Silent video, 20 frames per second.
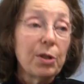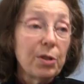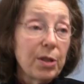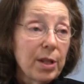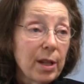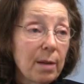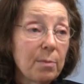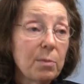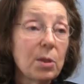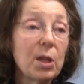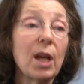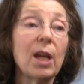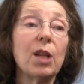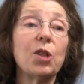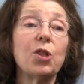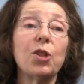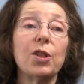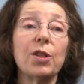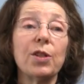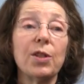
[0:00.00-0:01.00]
their
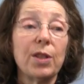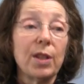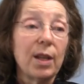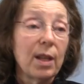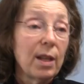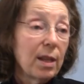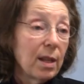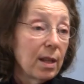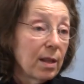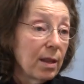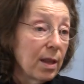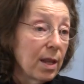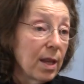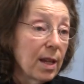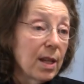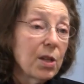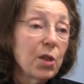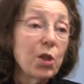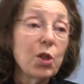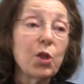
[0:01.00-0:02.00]
temptations and the
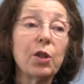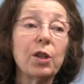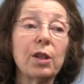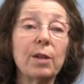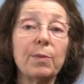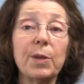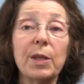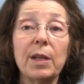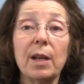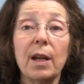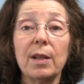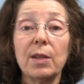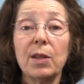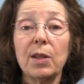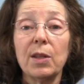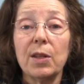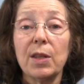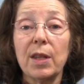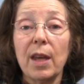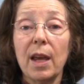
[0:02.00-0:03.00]
th
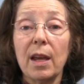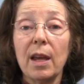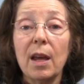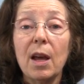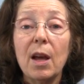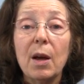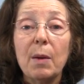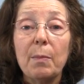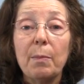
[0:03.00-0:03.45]
circumstances they